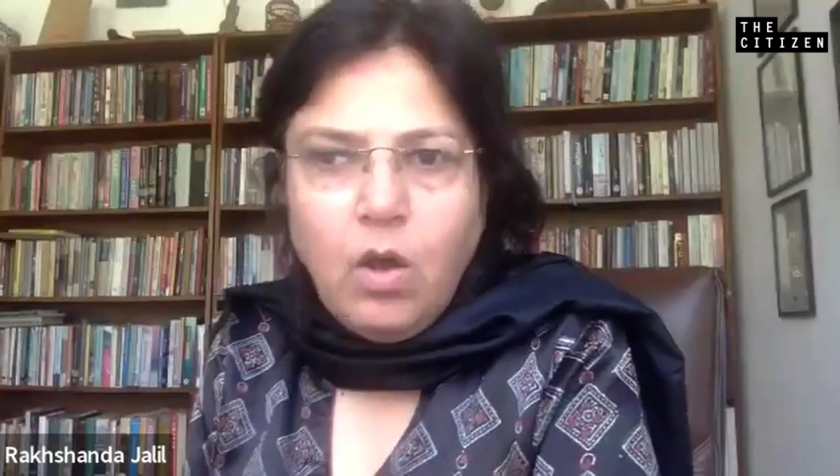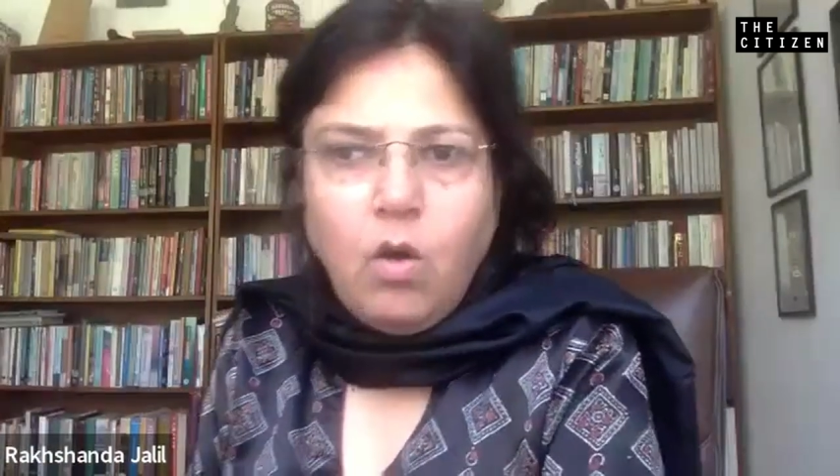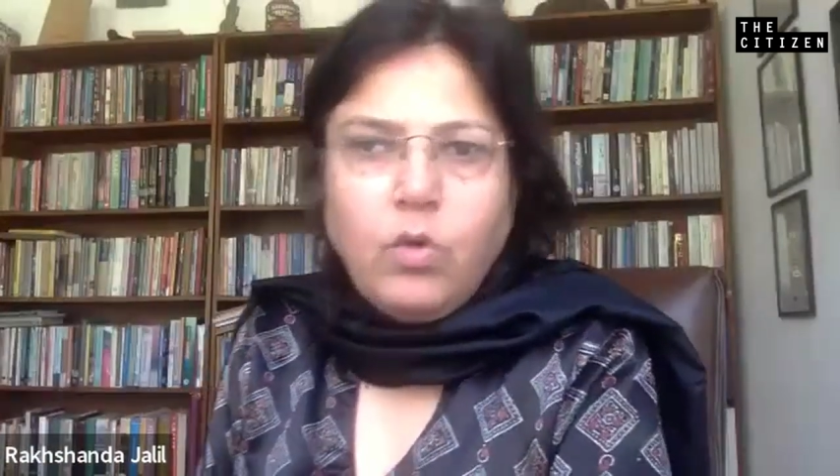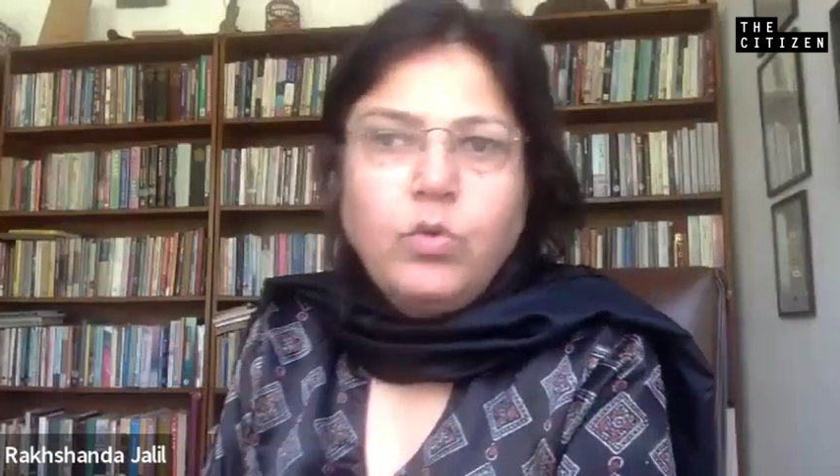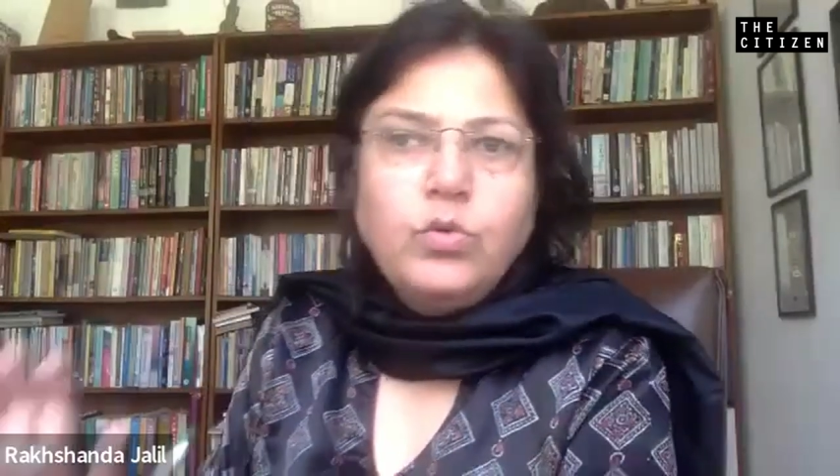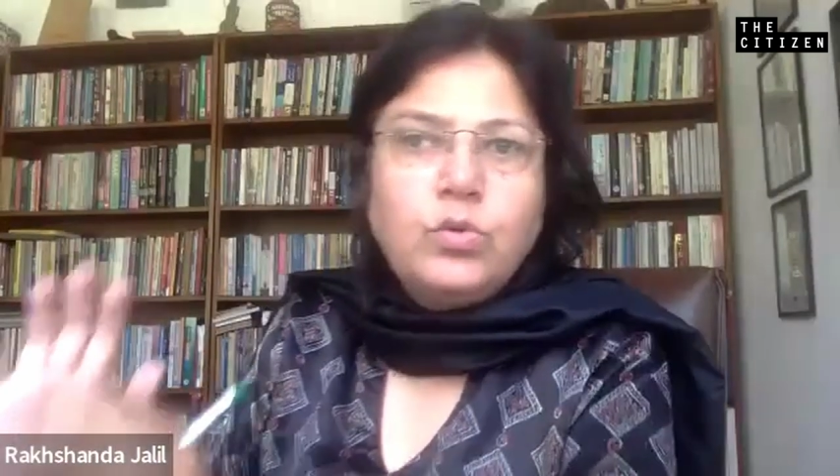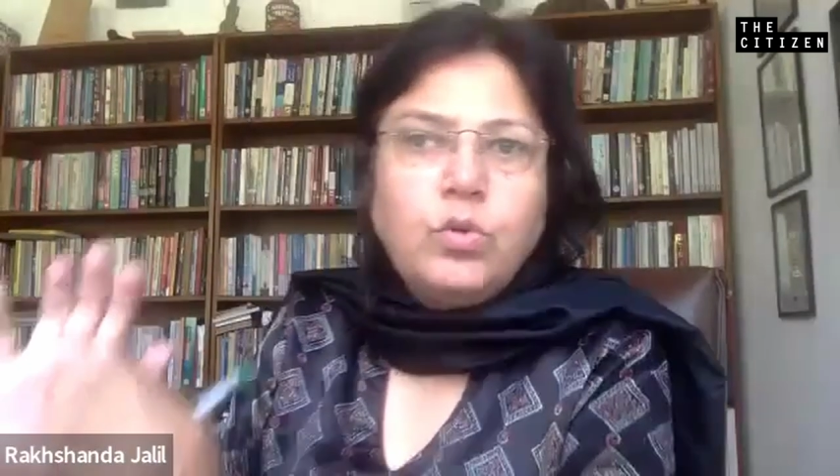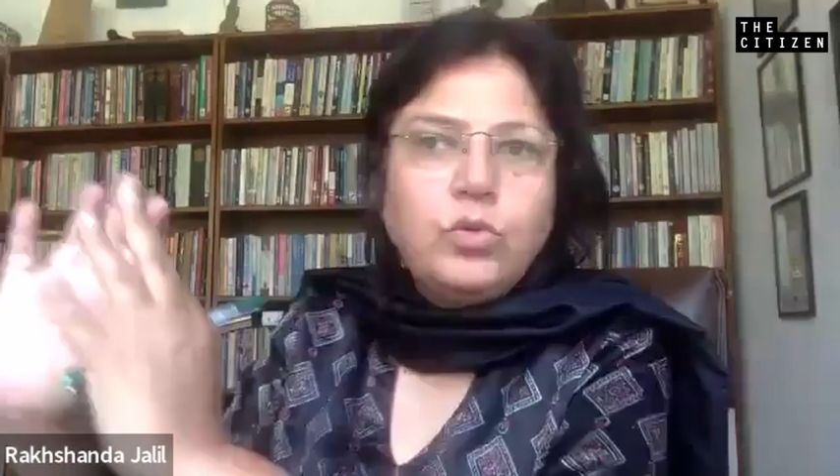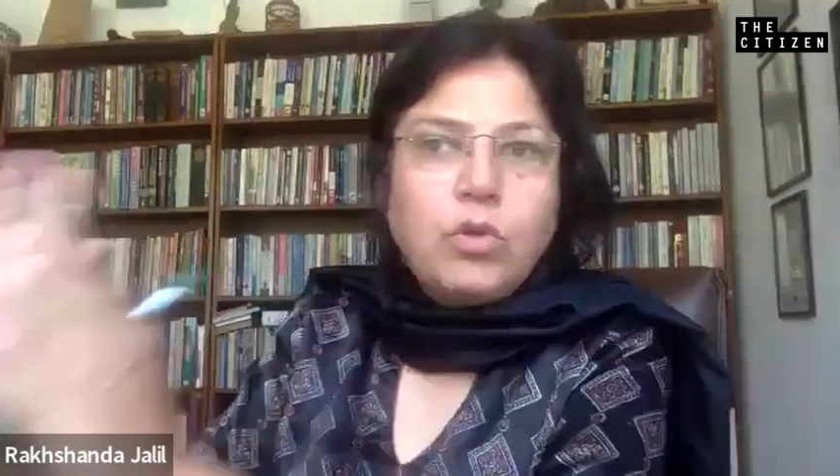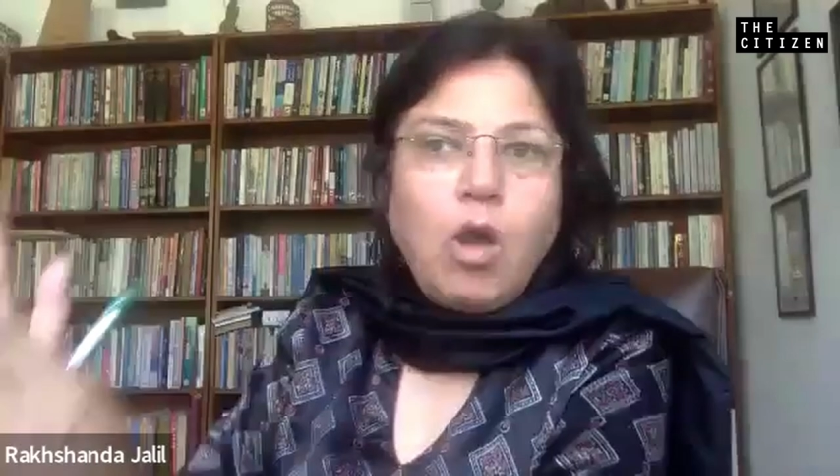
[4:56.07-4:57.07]
or
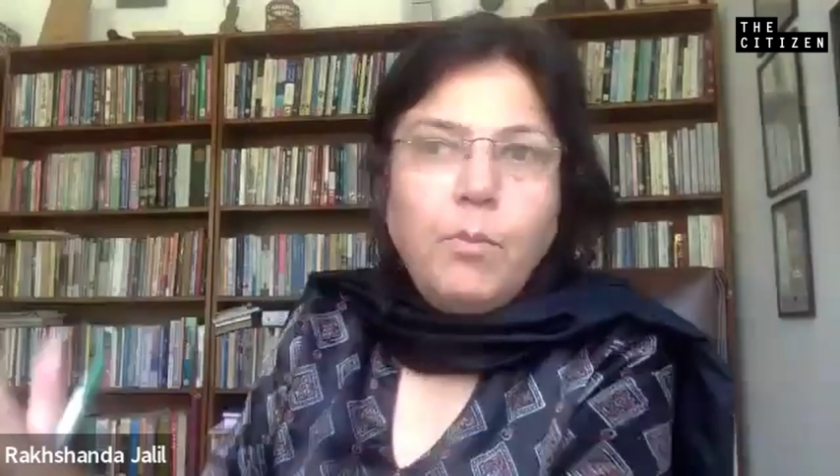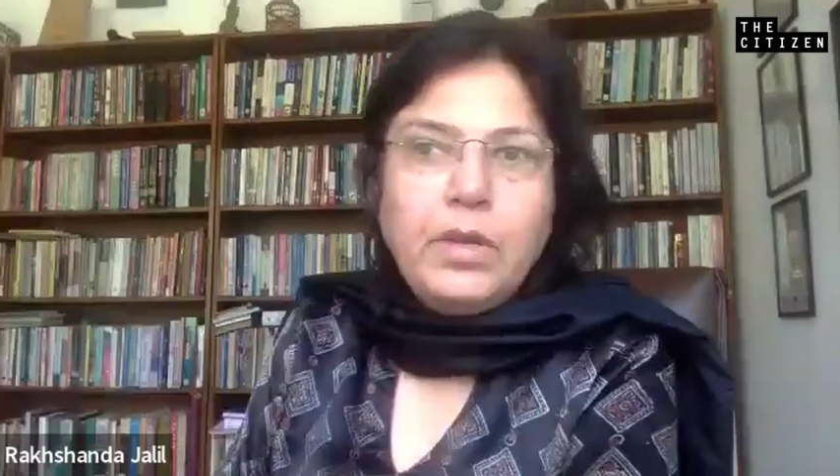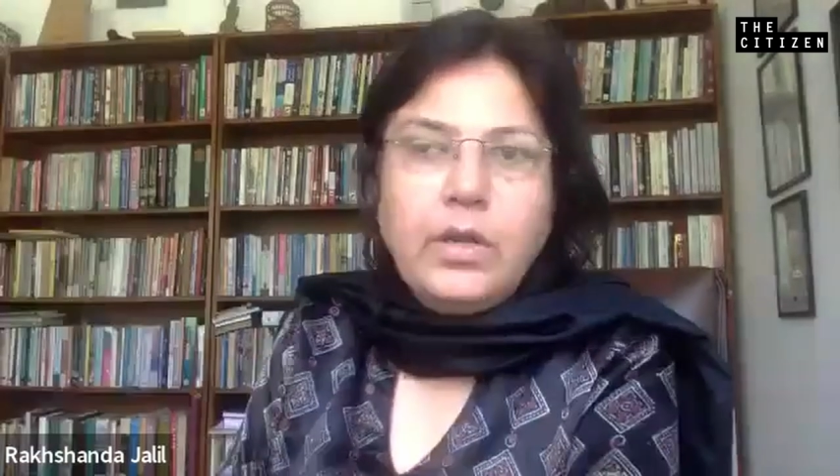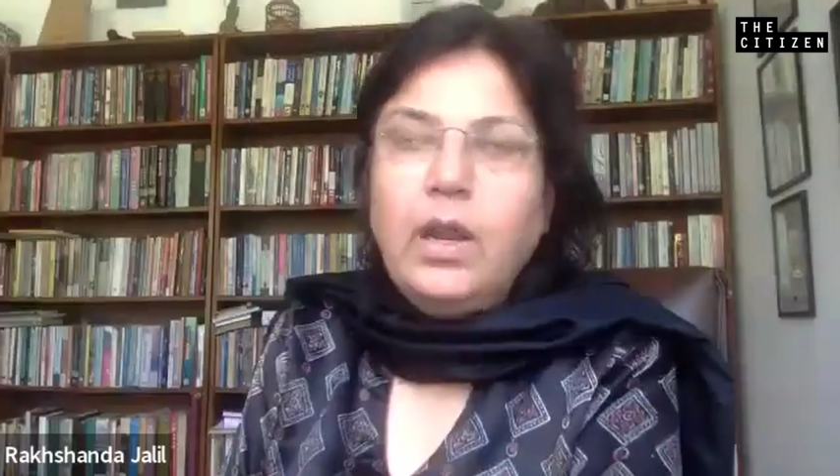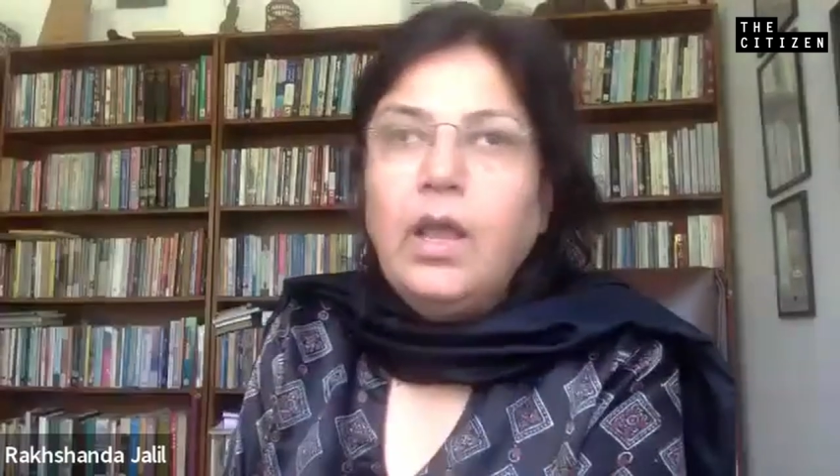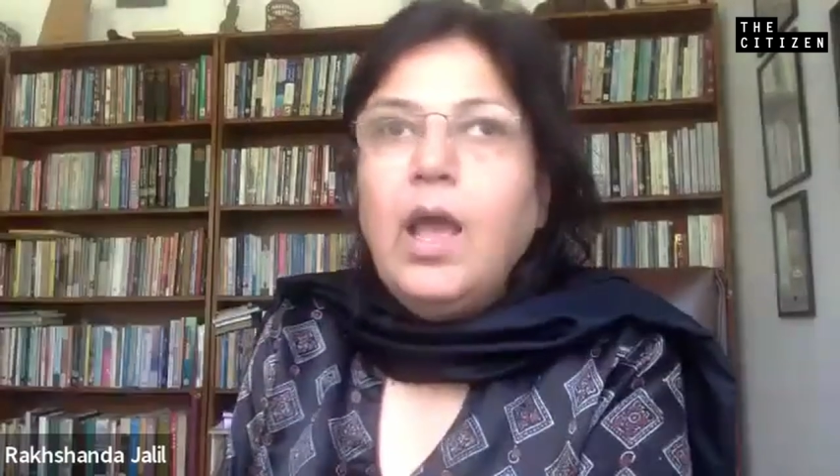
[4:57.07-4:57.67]
who's communal.